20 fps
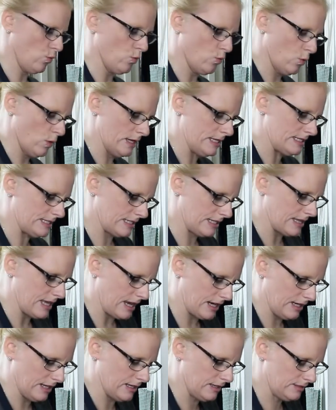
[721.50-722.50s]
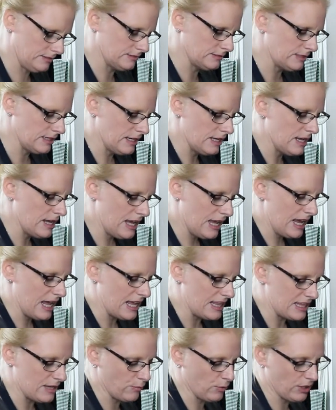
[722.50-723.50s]
Whisk that in.
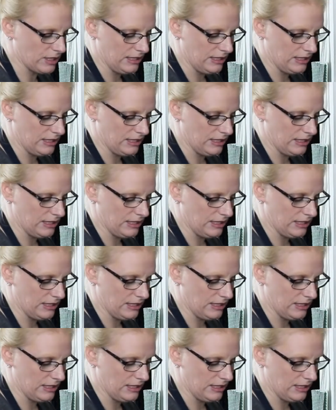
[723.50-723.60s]
And then we're